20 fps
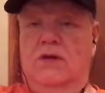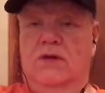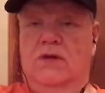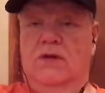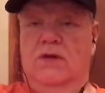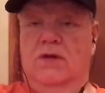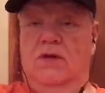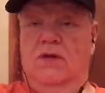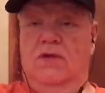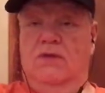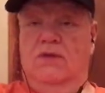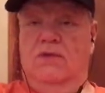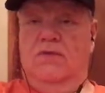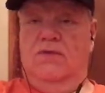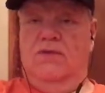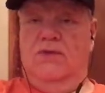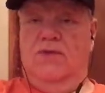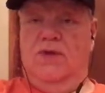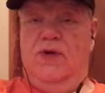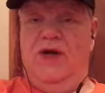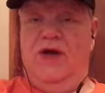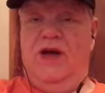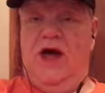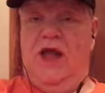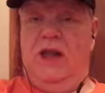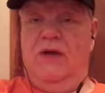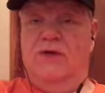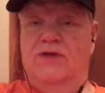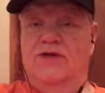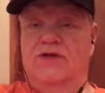
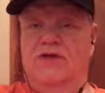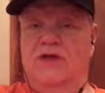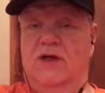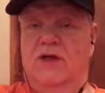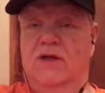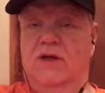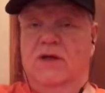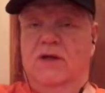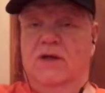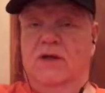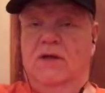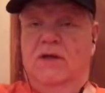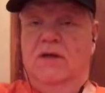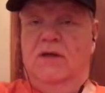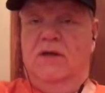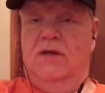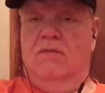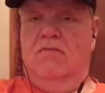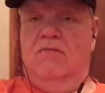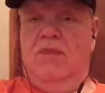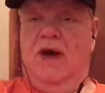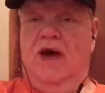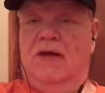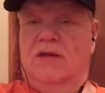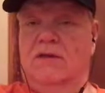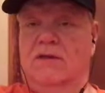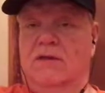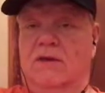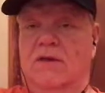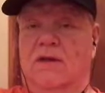$3 a
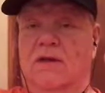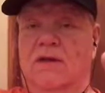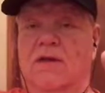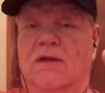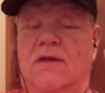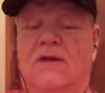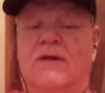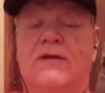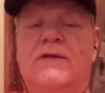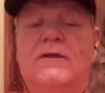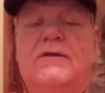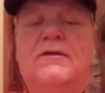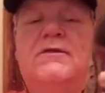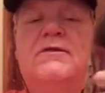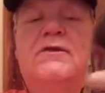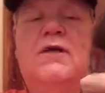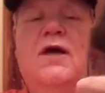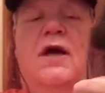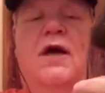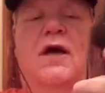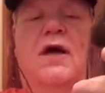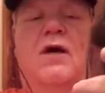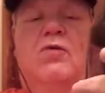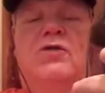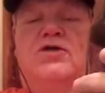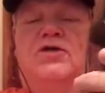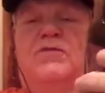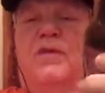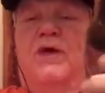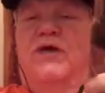bottle,
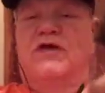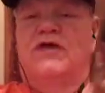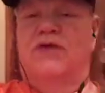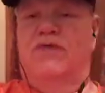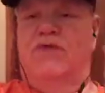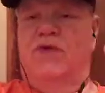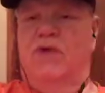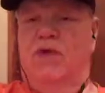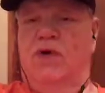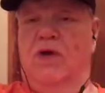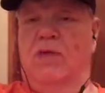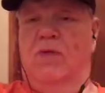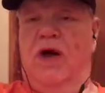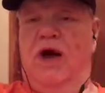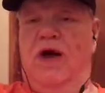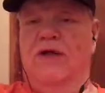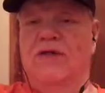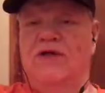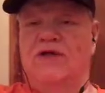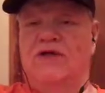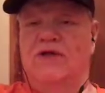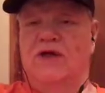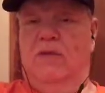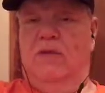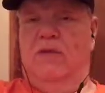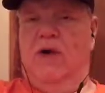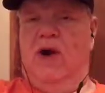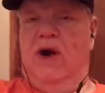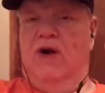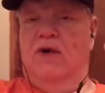which means if you were to buy this in a
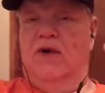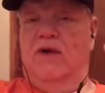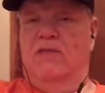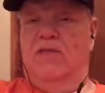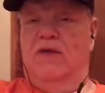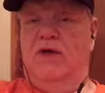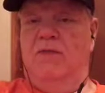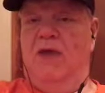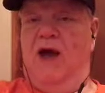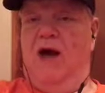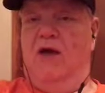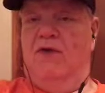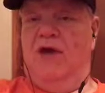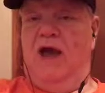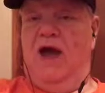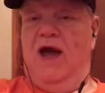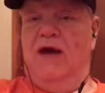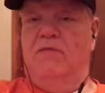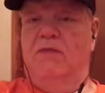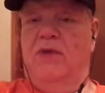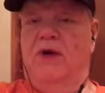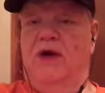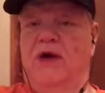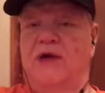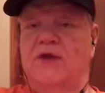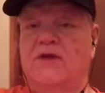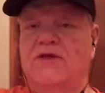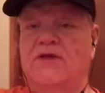bar, it'd be about $9,